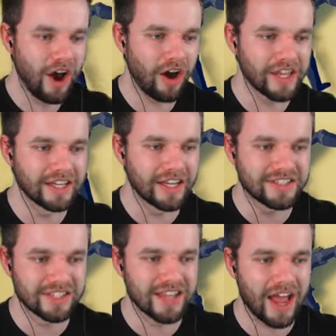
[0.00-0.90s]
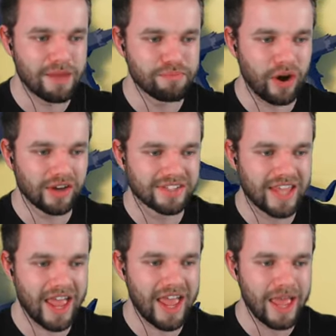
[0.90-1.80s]
he needs to die. Boys,
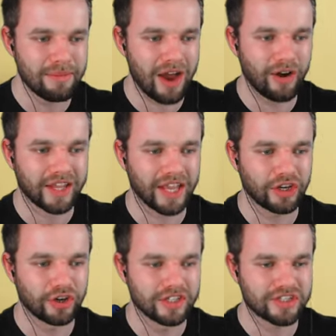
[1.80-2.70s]
get him out. Okay, good, he's